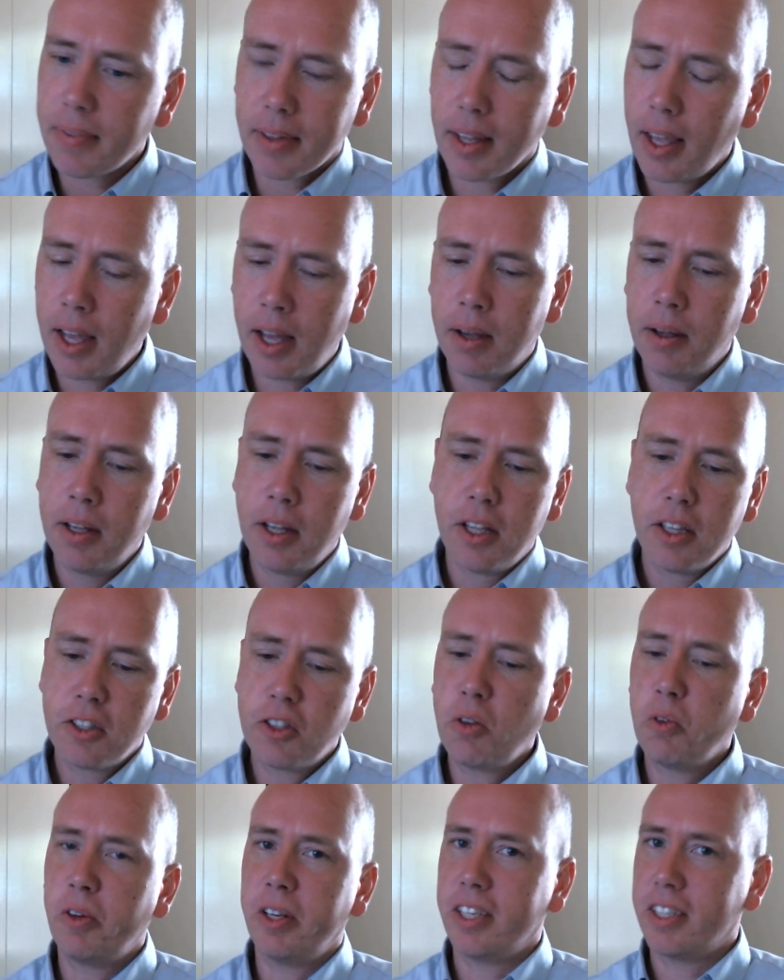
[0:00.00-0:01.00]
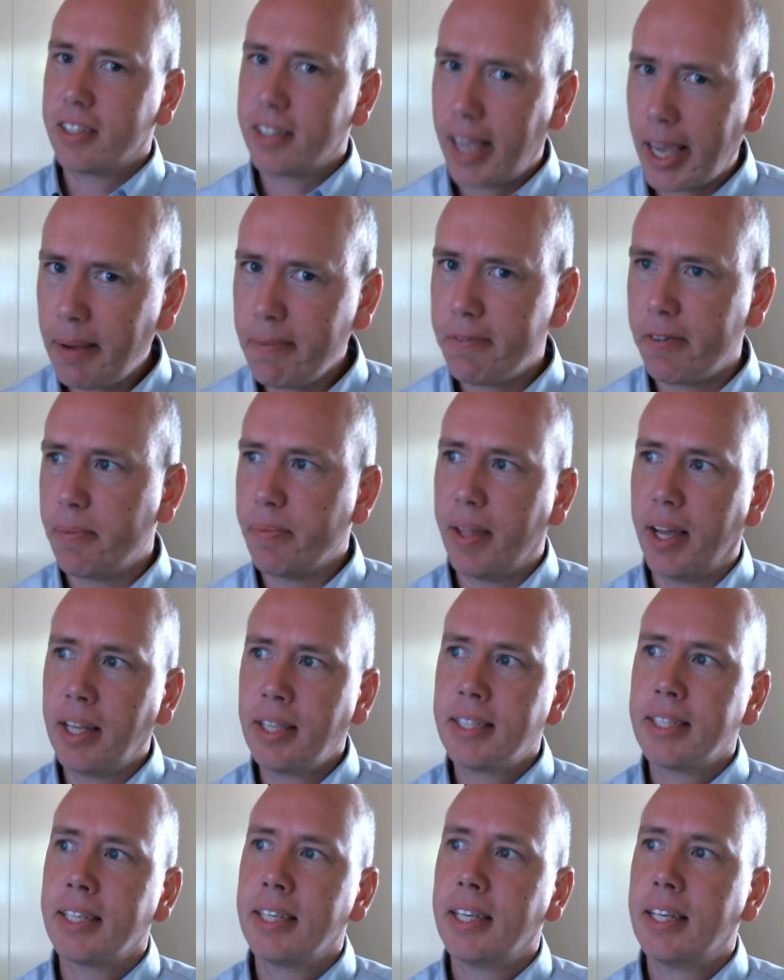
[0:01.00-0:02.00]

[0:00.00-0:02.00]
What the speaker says: It's not really escape from that.